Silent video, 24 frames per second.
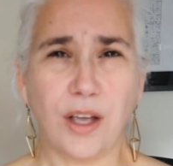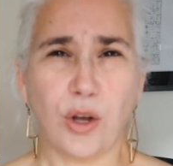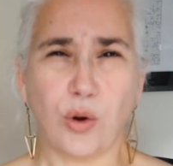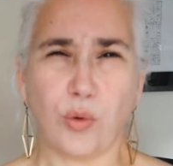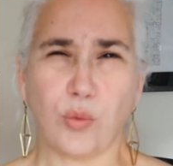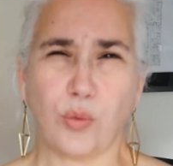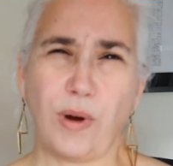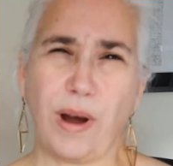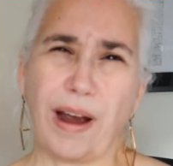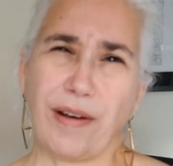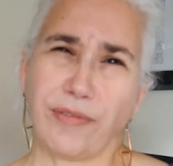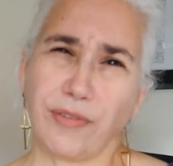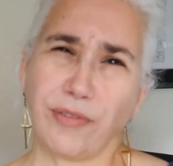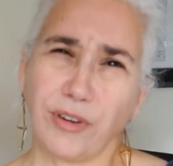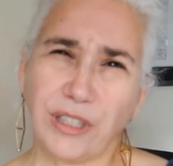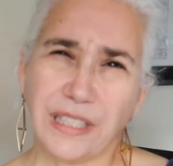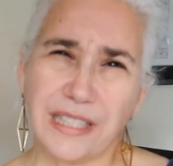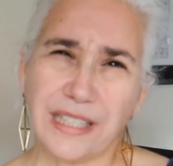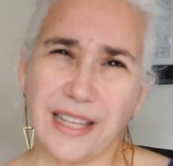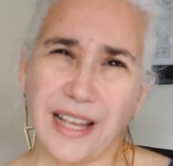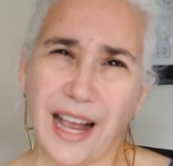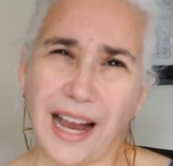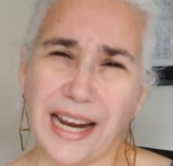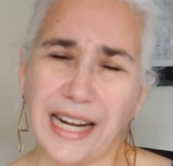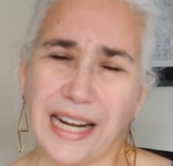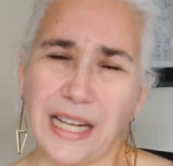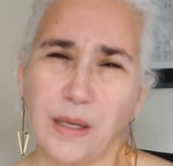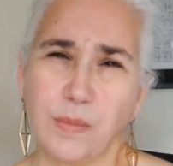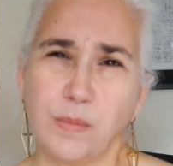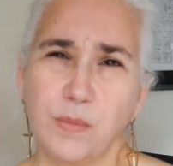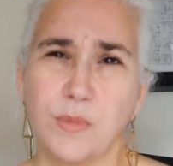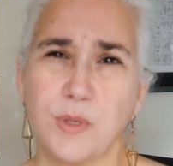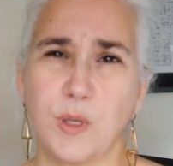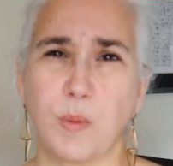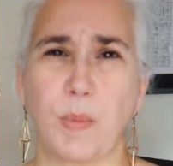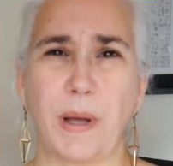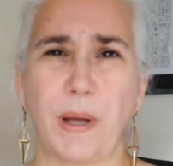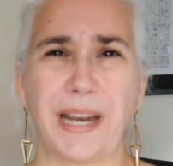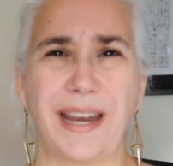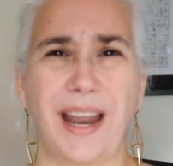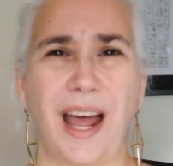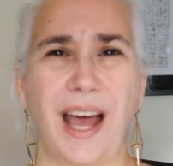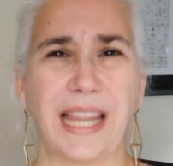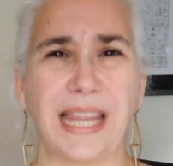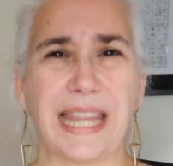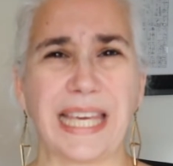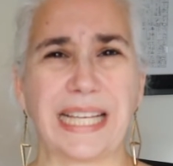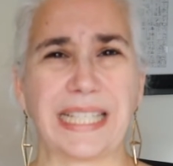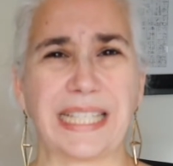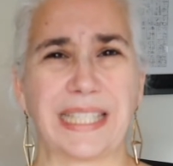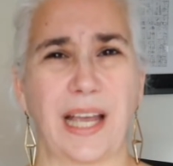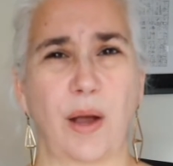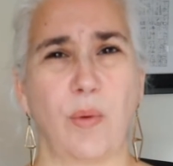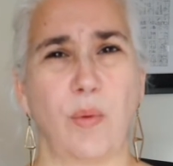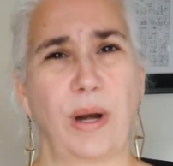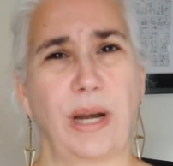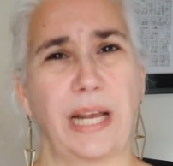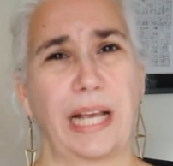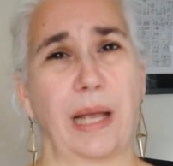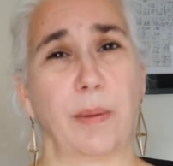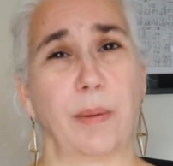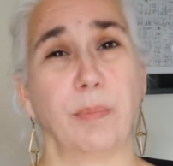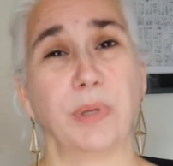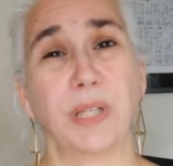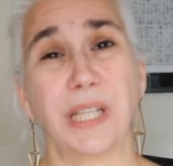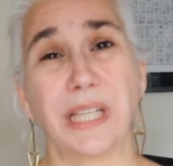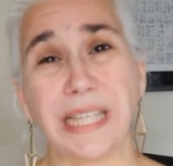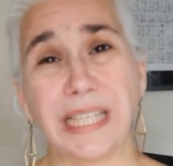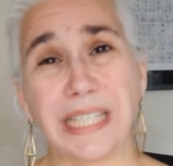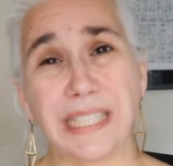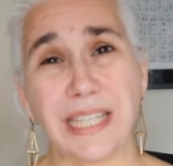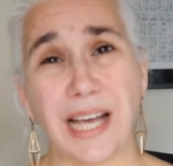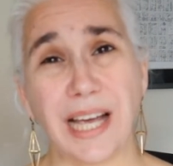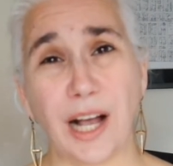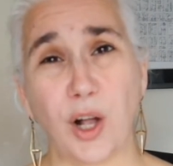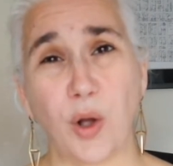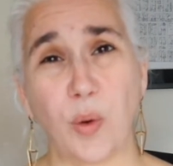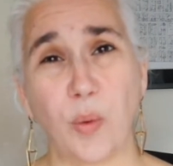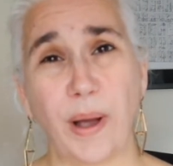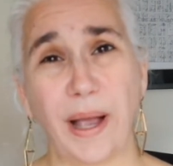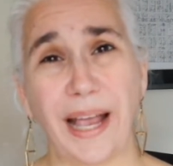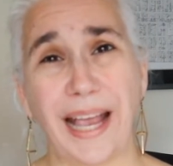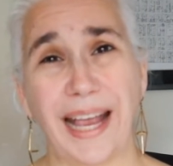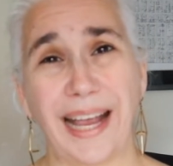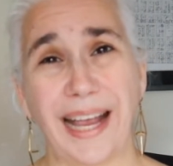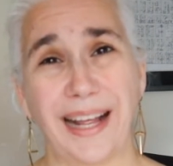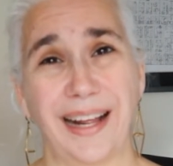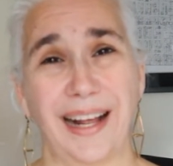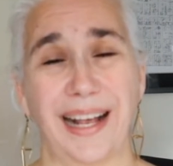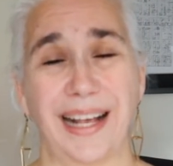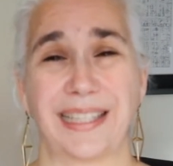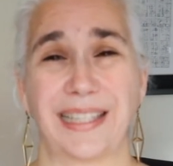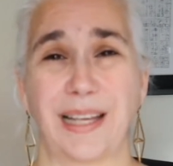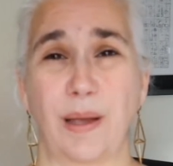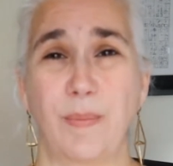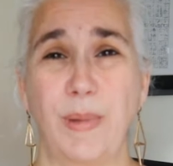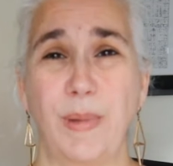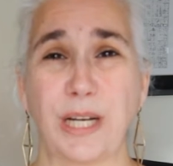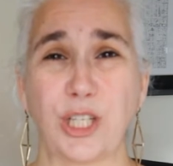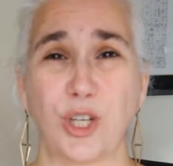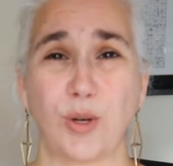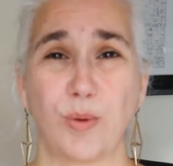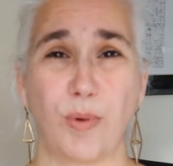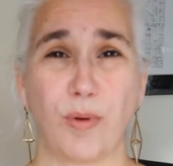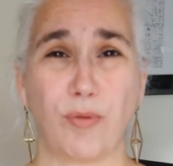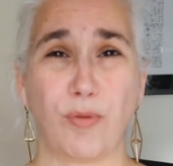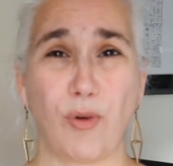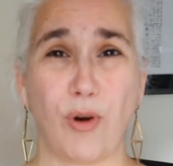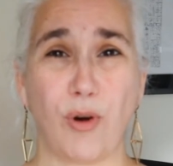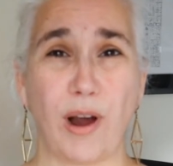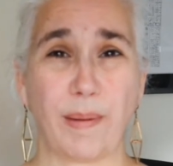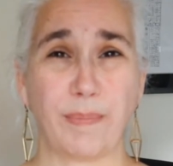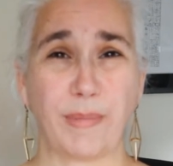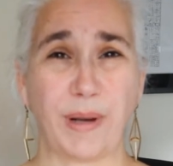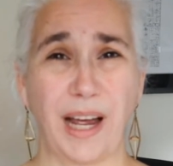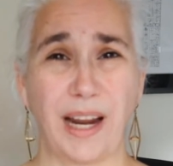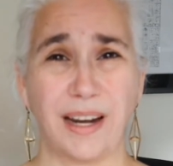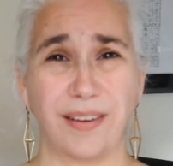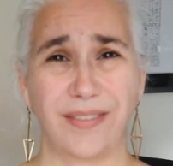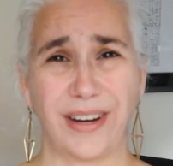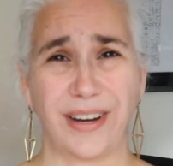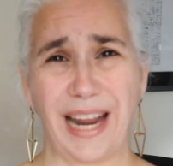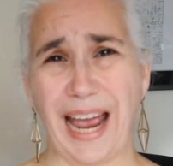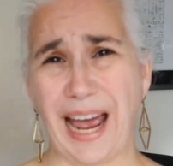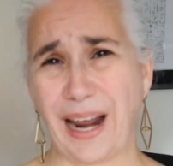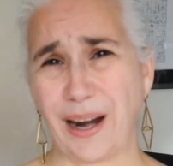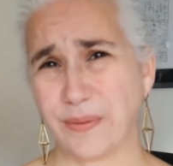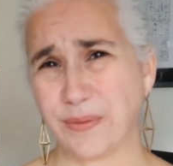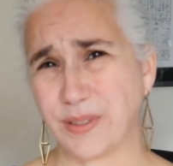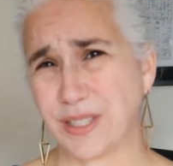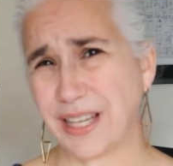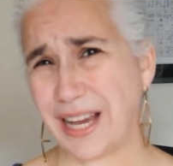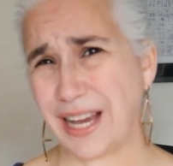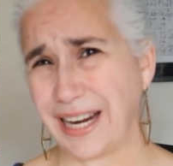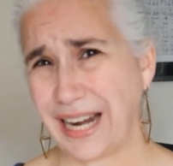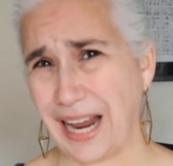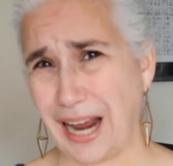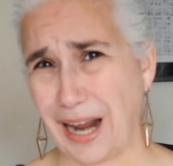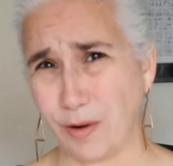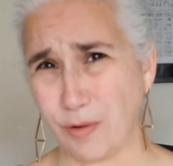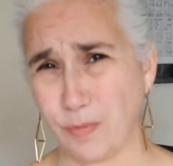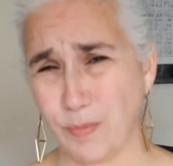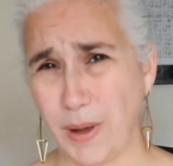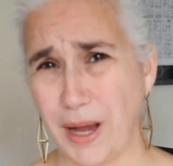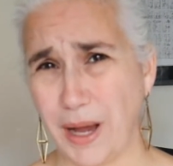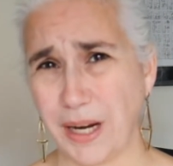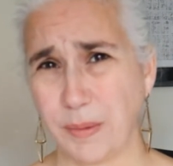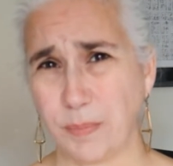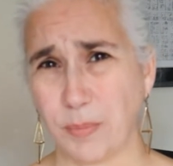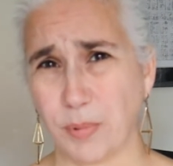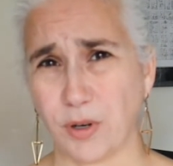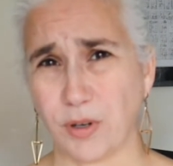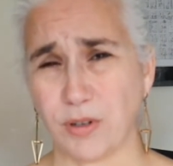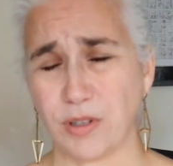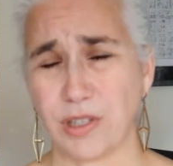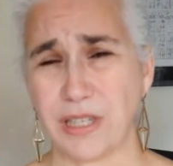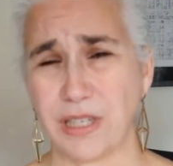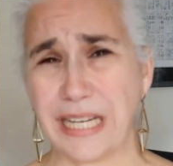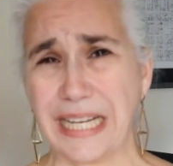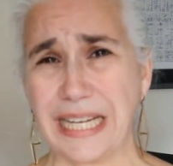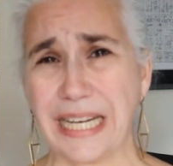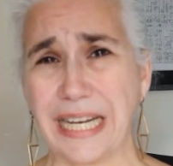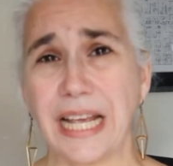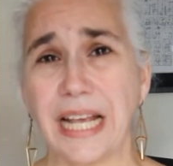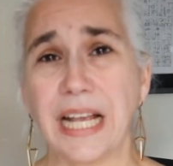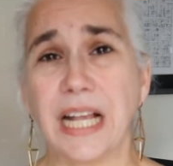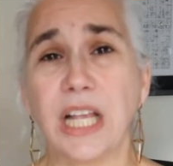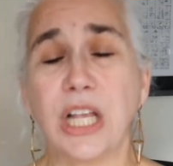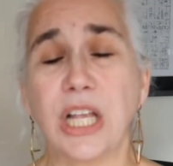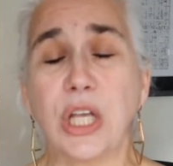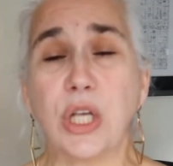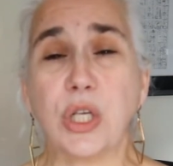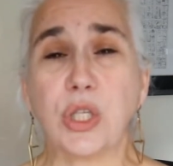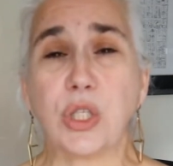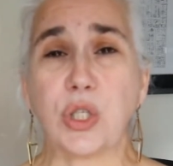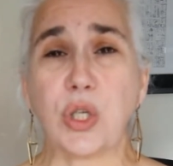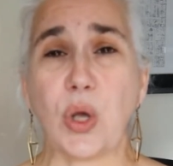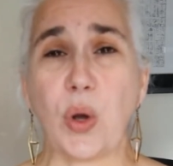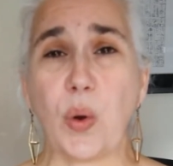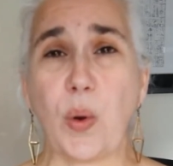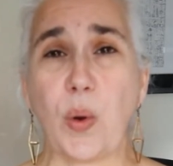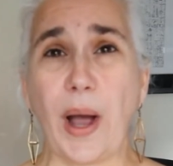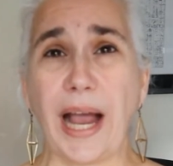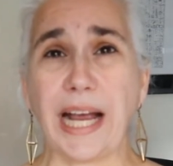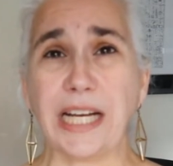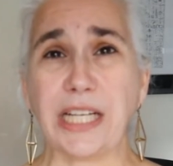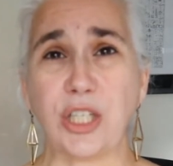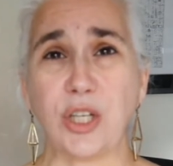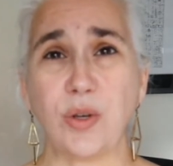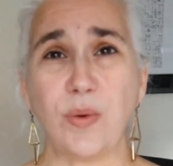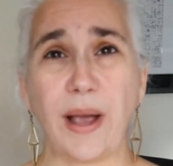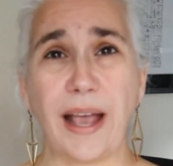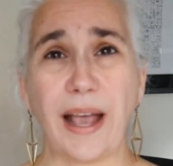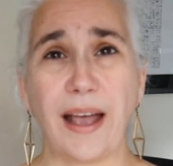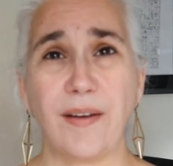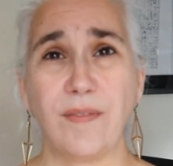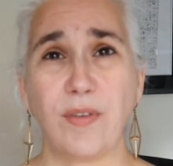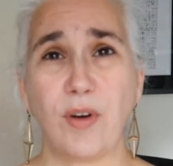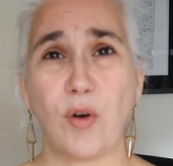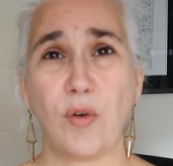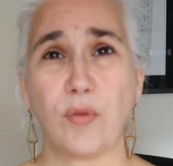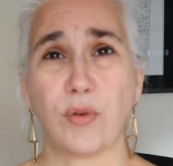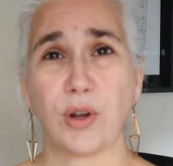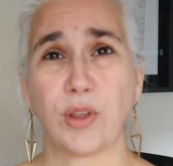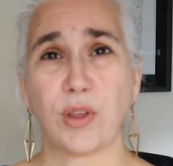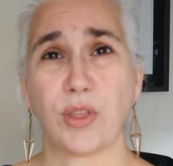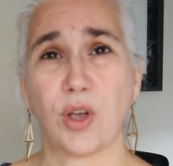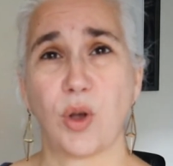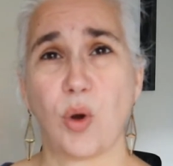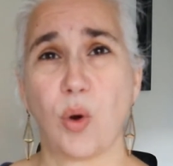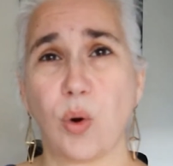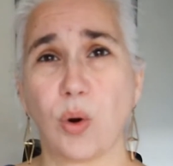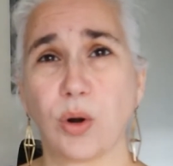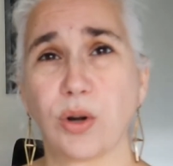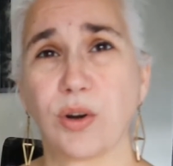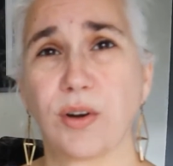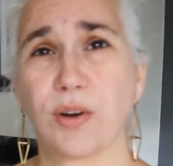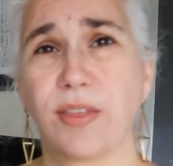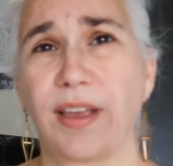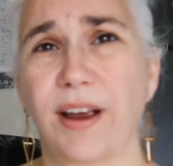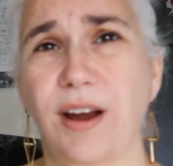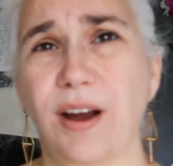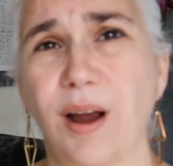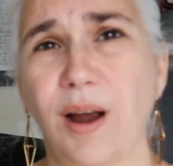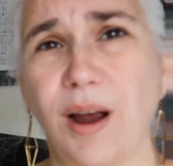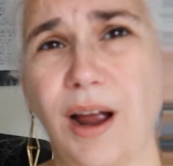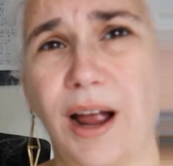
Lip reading: reference items, but not things I want to completely tuck away. As I mentioned before, I'm kind of an out of sight, out of mind person. So I do have over in the corner there